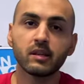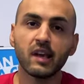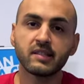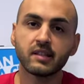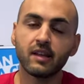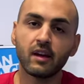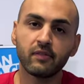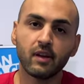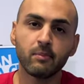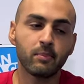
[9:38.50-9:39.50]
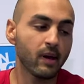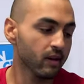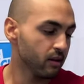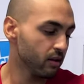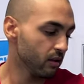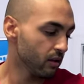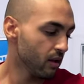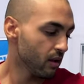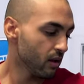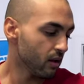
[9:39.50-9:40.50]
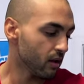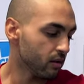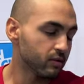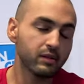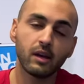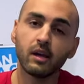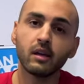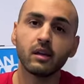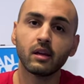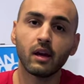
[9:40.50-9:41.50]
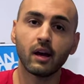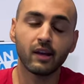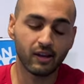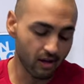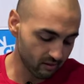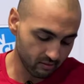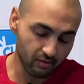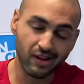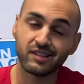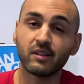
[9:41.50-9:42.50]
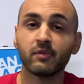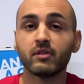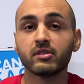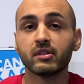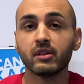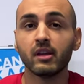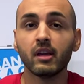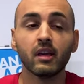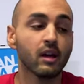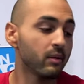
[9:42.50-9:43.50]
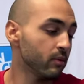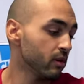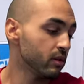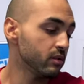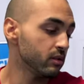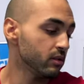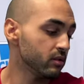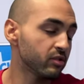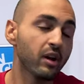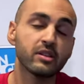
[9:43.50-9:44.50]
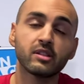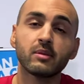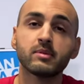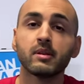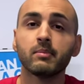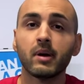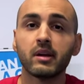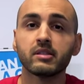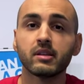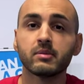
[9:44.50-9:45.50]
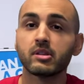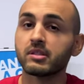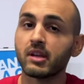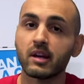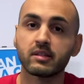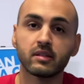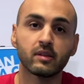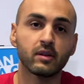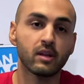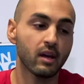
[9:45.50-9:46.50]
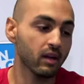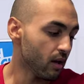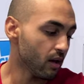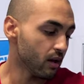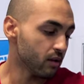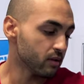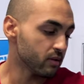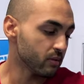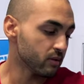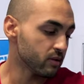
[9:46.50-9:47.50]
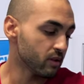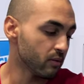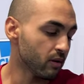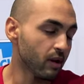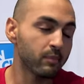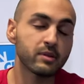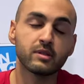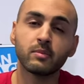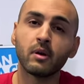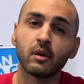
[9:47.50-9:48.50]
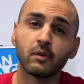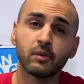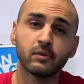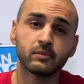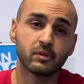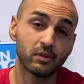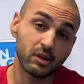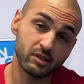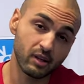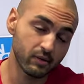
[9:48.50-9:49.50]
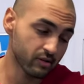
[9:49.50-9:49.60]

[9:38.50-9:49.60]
yesterday I've done back. Today I can't do legs, unfortunately. I'm gonna do triceps and biceps, just accessory day. And we'll see what happens tomorrow. So let's start with